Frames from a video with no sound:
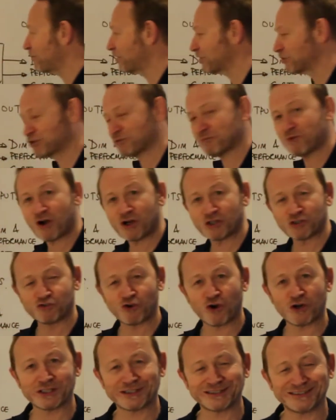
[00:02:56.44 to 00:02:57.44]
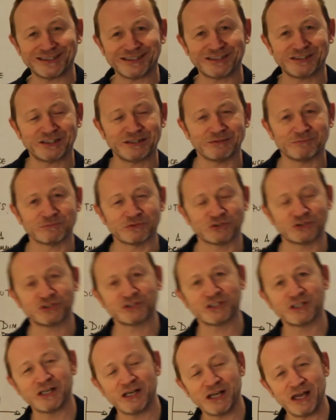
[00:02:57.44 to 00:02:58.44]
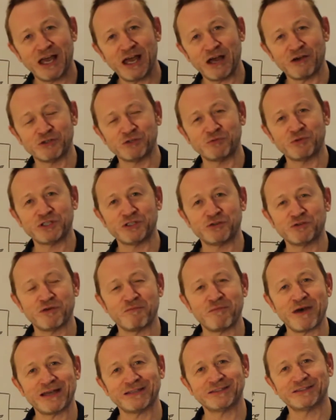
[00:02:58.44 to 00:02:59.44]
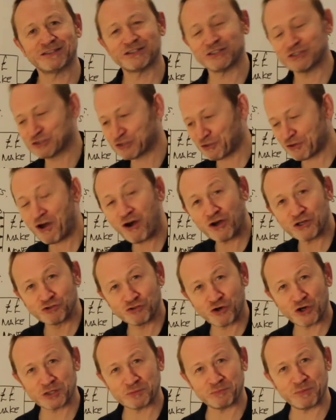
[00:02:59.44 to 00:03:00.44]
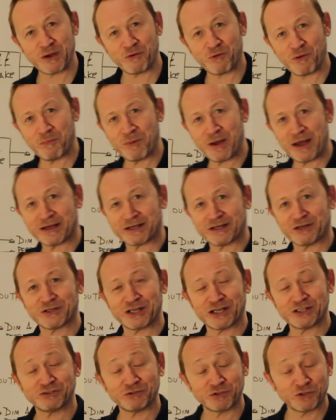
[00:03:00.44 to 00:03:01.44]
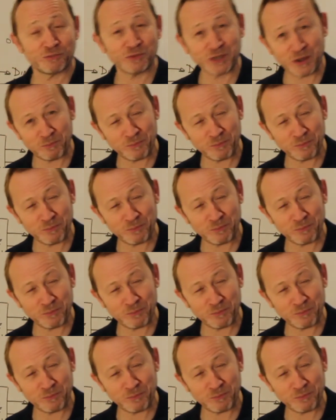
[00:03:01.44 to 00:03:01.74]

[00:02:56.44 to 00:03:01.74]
we've got some hydraulic systems. How do we do the maintenance on the hydraulic power pack? Okay, so it could be a